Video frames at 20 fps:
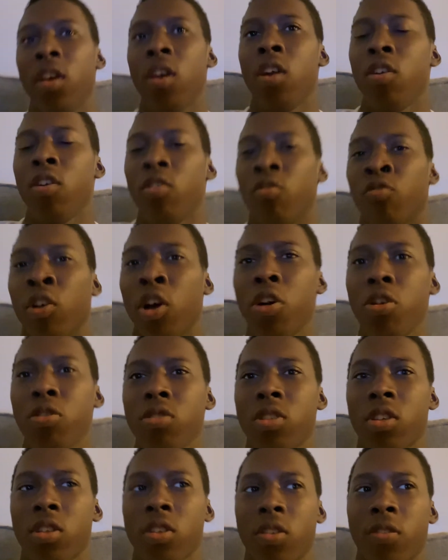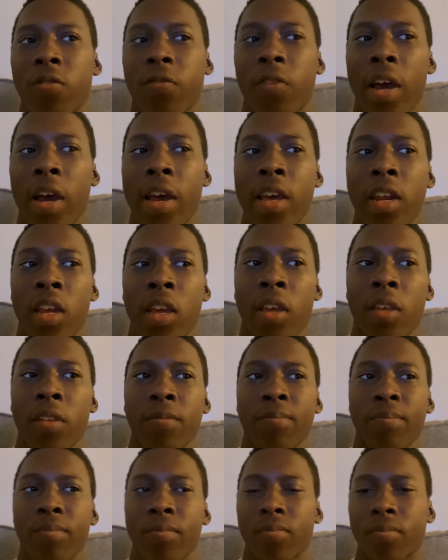Rose is
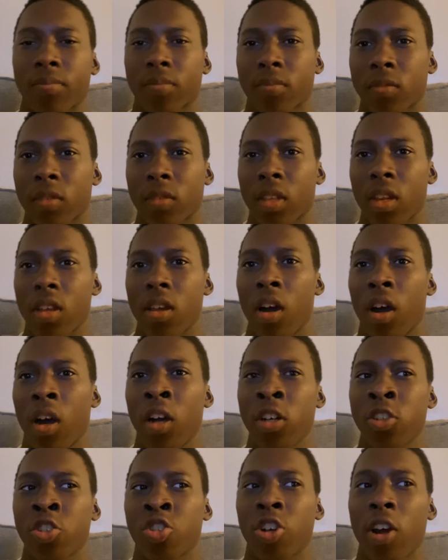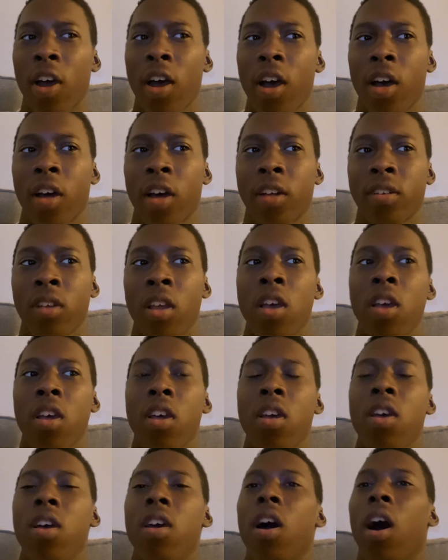fighting Andrade.
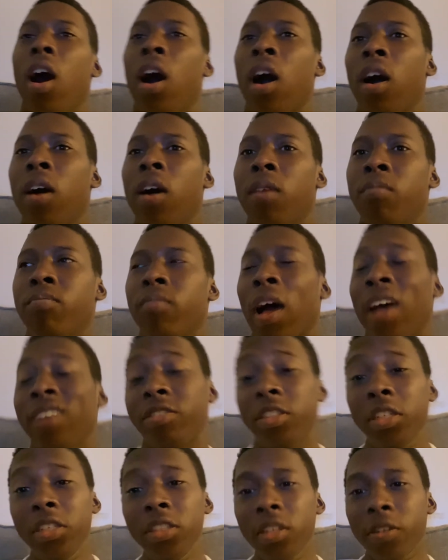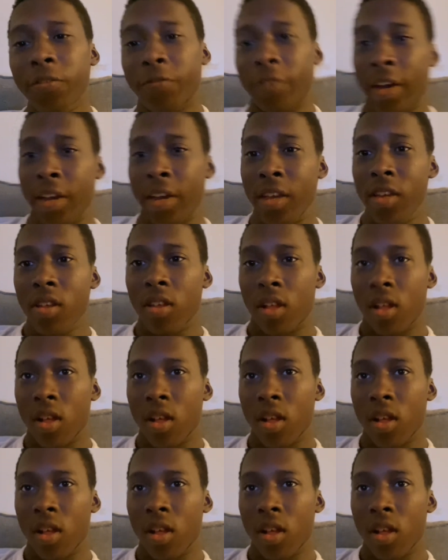I've seen their fight.